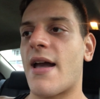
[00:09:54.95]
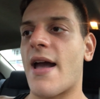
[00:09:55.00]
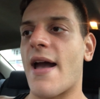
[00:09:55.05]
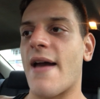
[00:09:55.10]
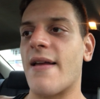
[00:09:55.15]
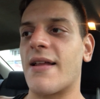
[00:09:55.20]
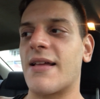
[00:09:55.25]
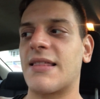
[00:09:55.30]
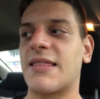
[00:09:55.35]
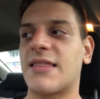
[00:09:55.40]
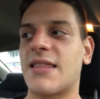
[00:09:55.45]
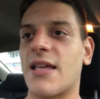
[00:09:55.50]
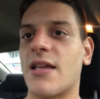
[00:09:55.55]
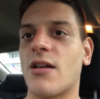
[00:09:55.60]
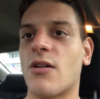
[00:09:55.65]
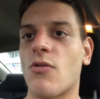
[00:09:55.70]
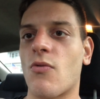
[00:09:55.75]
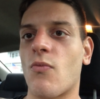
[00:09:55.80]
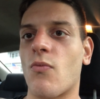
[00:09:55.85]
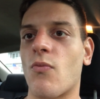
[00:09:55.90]
And I
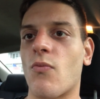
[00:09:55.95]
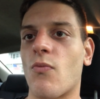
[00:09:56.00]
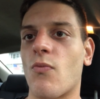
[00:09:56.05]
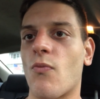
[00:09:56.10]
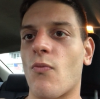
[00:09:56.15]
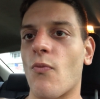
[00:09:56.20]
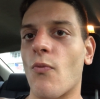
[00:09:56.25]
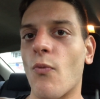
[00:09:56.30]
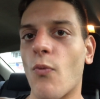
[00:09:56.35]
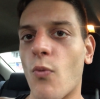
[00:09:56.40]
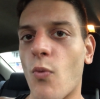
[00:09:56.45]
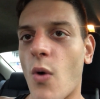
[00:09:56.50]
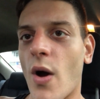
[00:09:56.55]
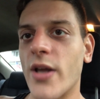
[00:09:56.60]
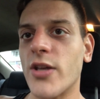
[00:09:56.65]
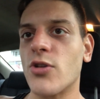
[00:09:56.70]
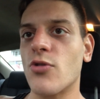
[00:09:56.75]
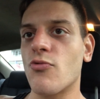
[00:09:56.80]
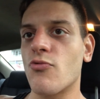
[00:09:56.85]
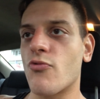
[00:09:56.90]
think
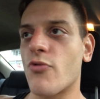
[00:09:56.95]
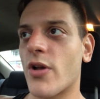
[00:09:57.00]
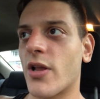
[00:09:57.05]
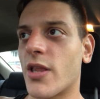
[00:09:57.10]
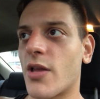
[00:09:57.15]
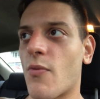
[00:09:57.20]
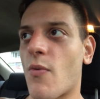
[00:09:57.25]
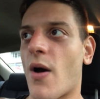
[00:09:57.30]
what you really